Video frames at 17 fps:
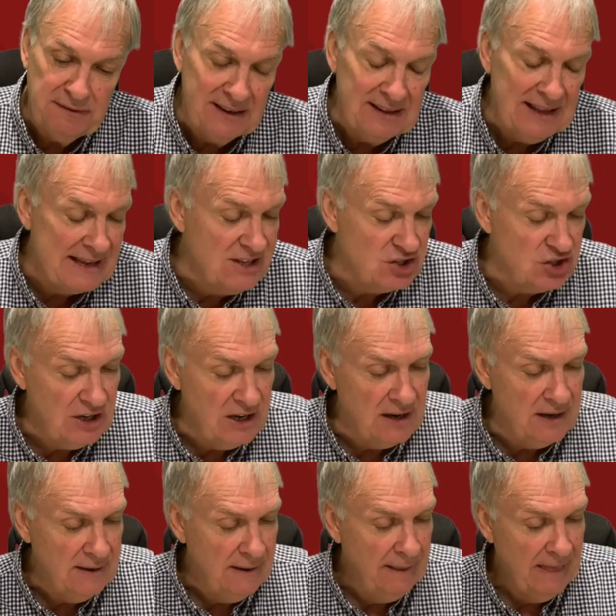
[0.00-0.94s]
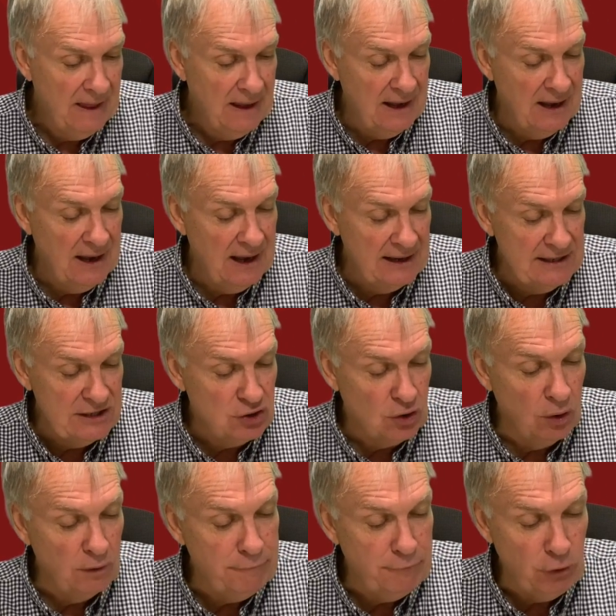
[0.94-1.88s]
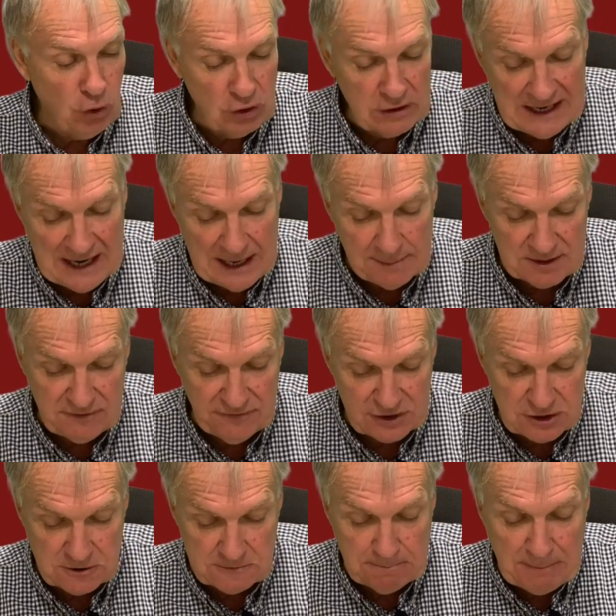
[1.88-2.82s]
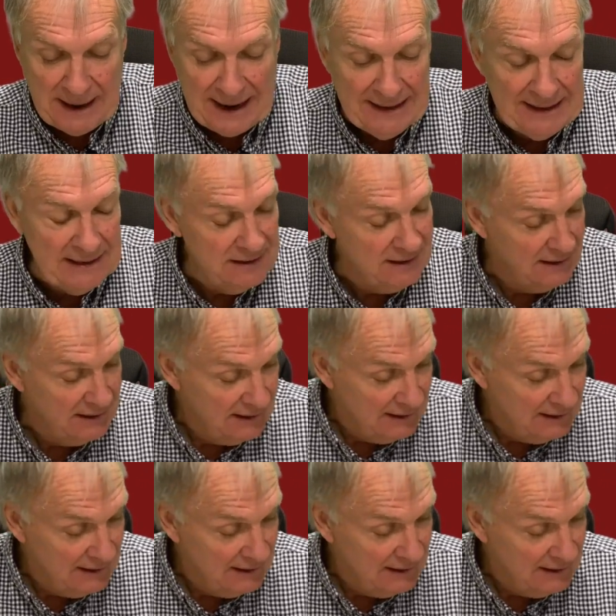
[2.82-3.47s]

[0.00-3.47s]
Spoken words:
Valencia and he's got 4 caps for Spain.